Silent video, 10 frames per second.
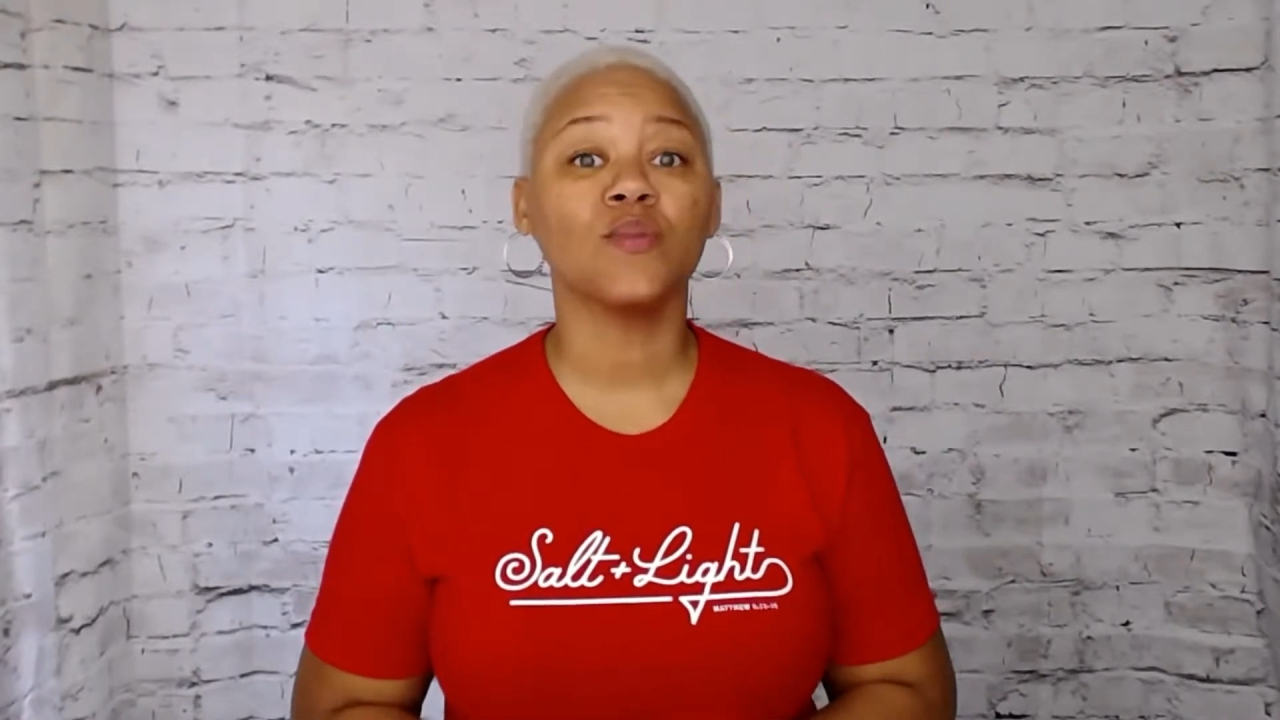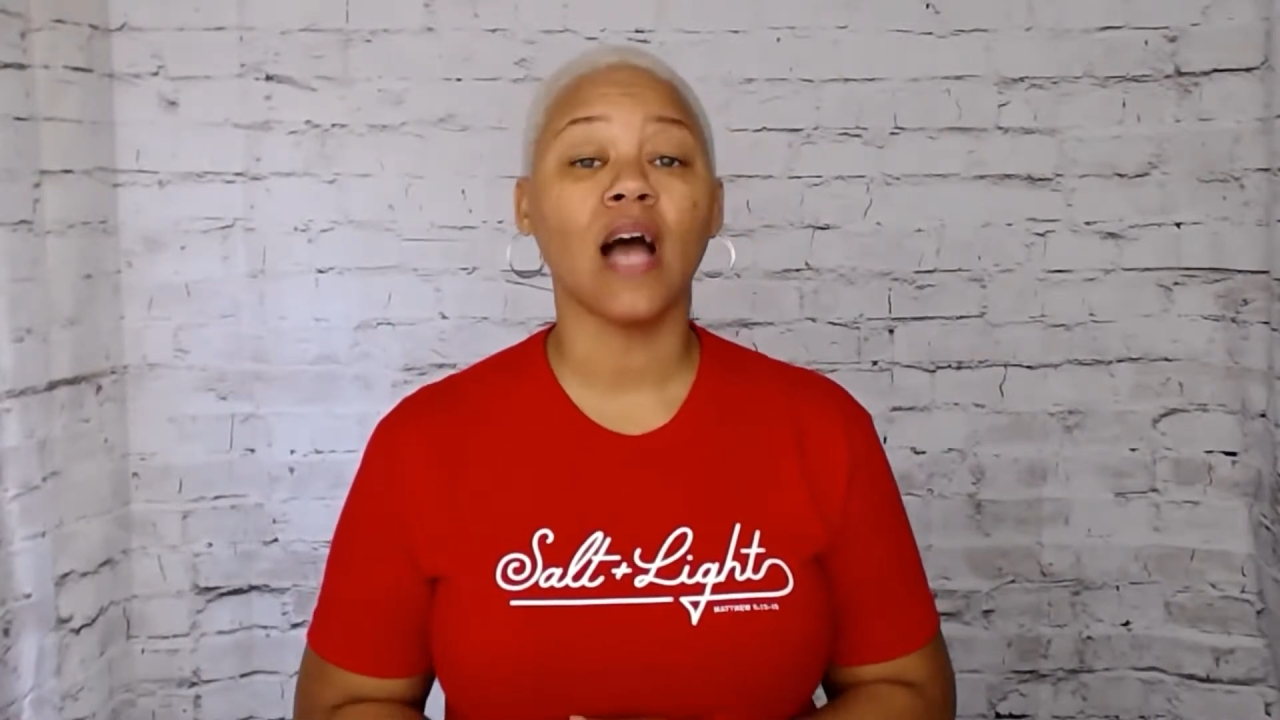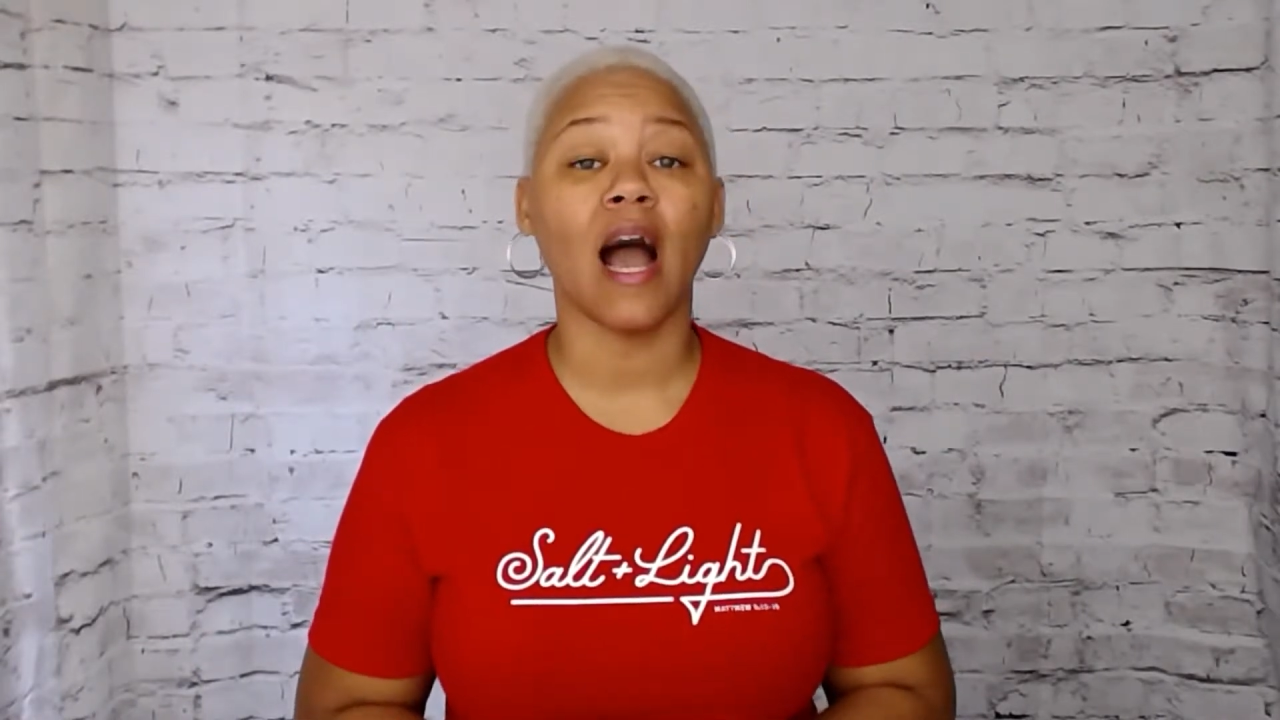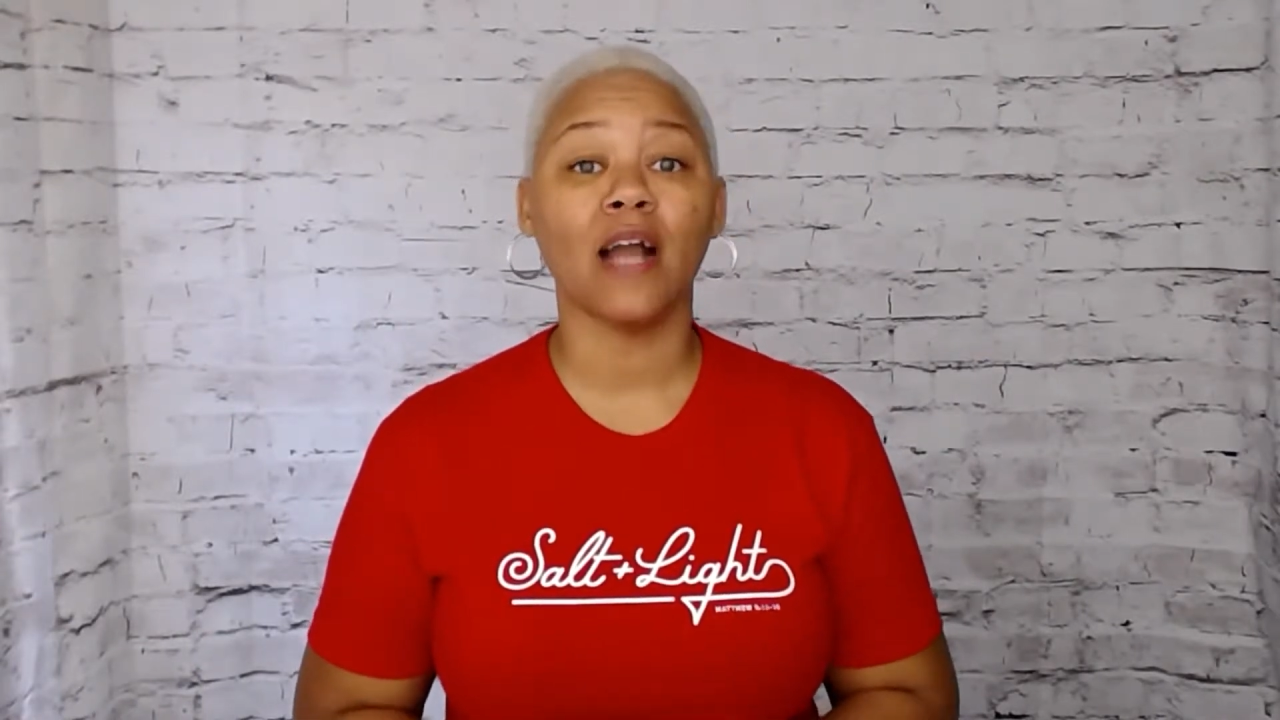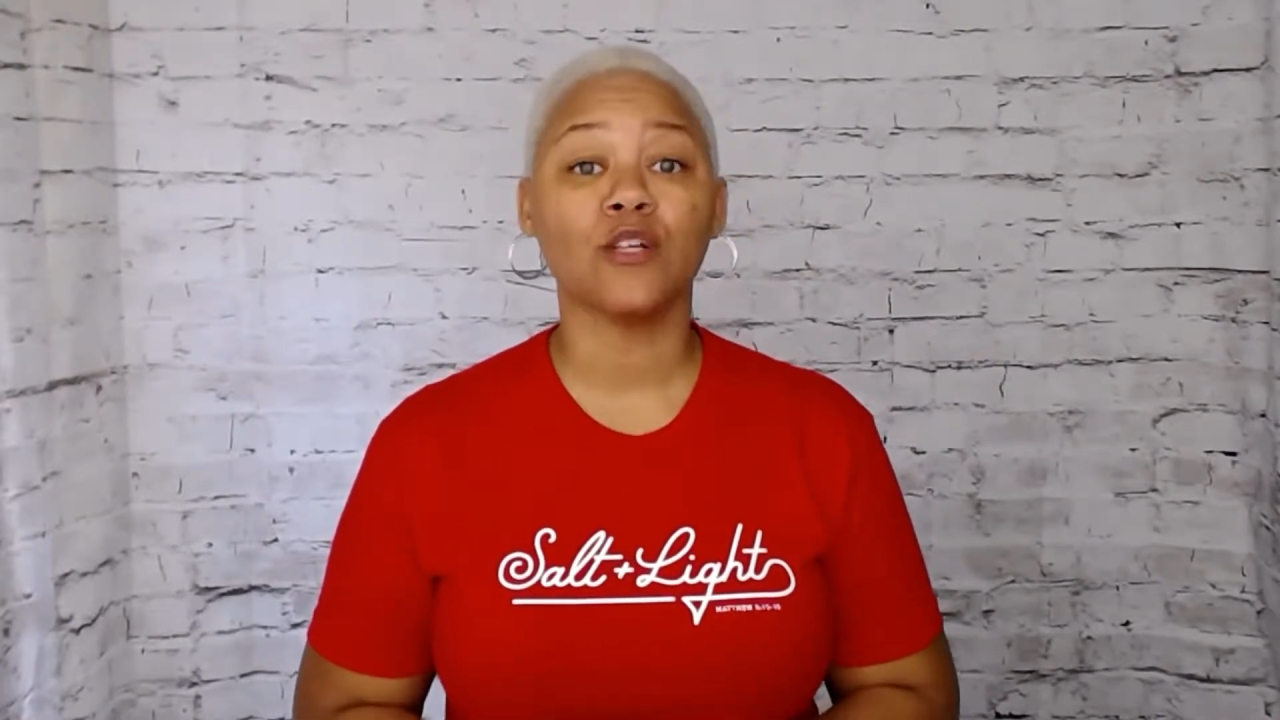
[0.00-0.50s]

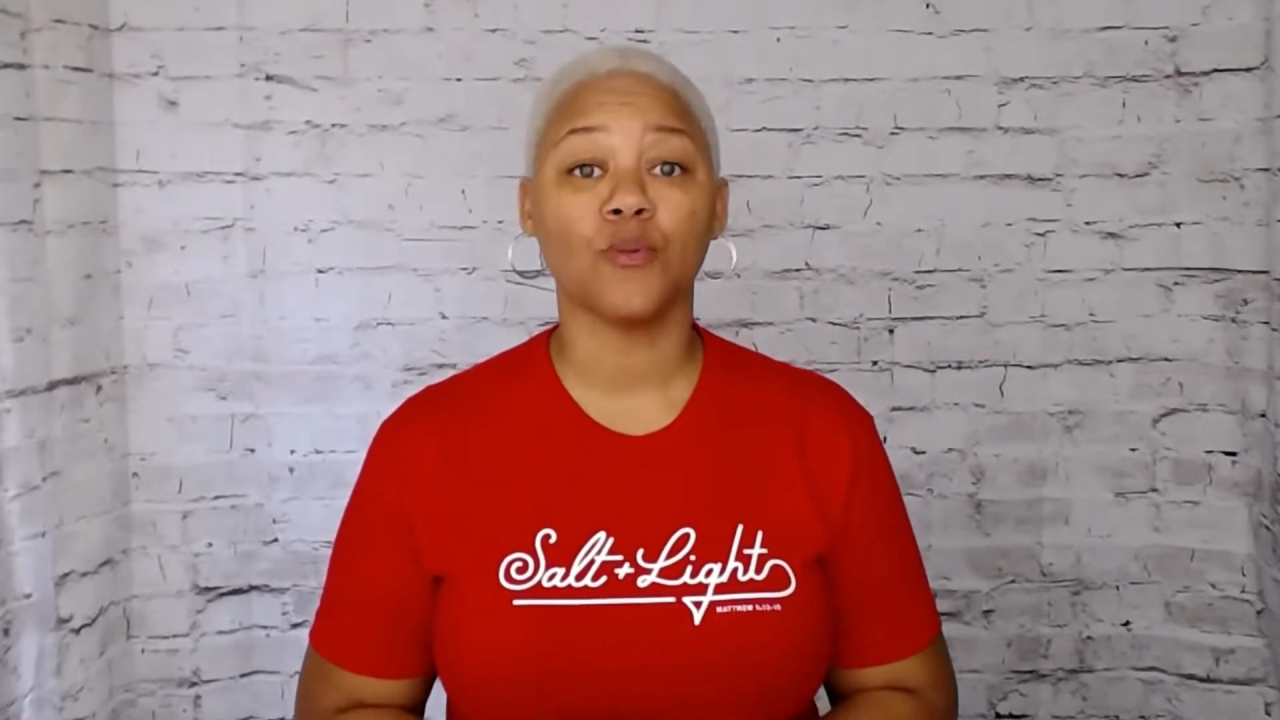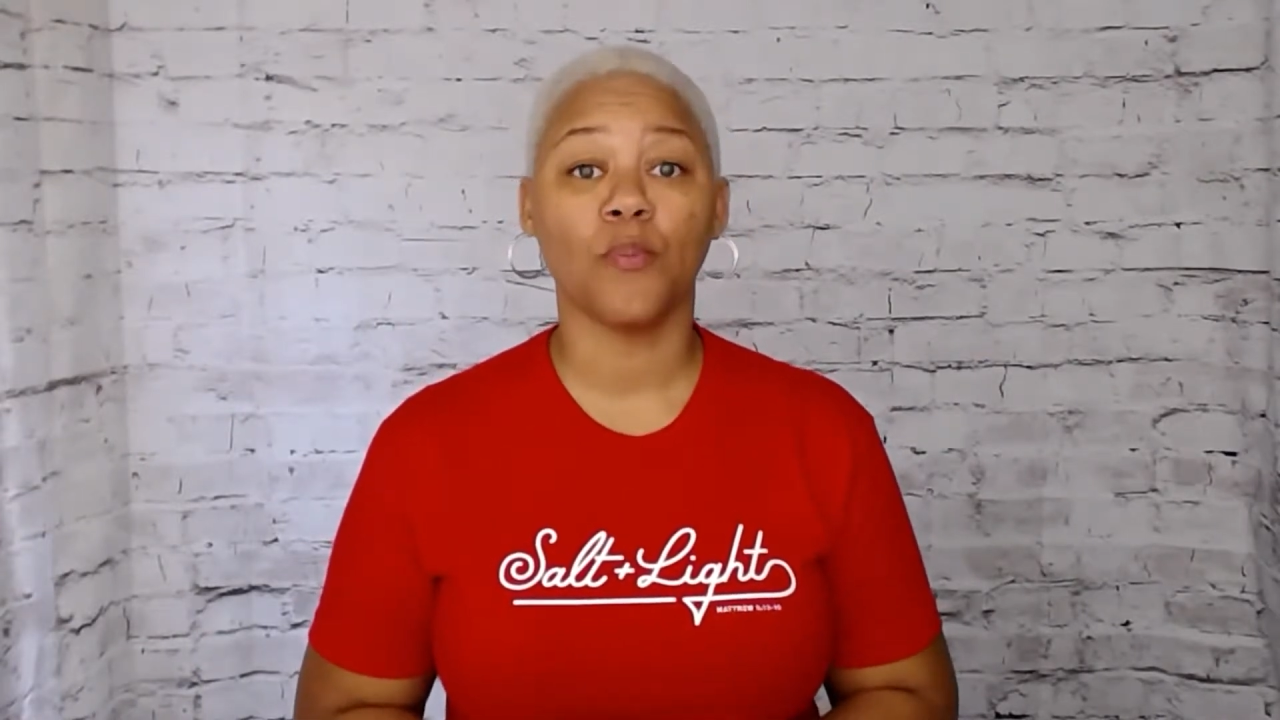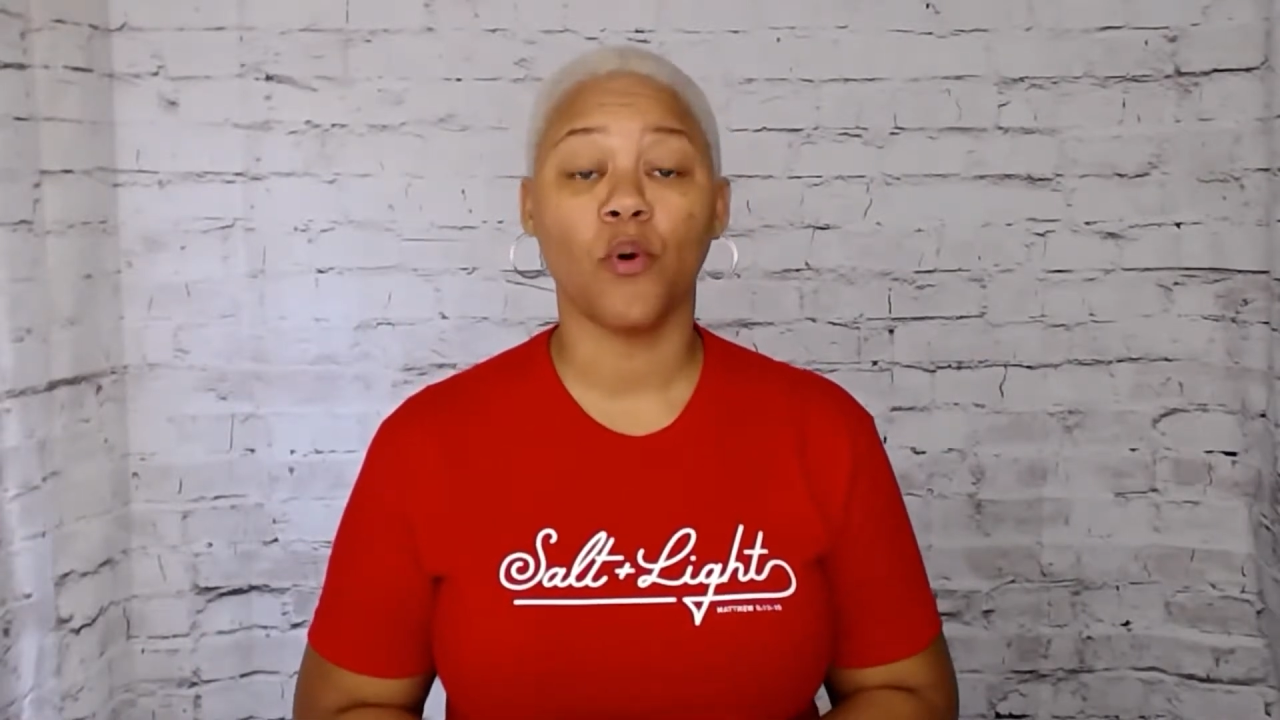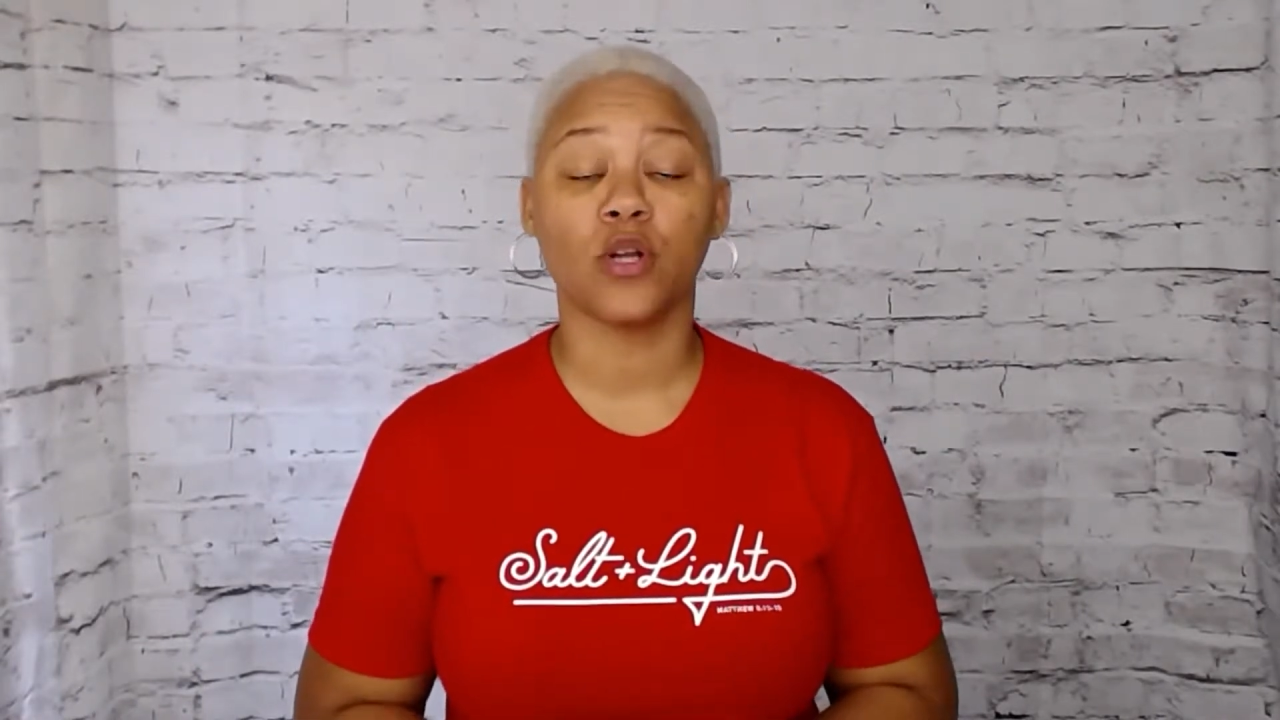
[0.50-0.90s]
Ontraport's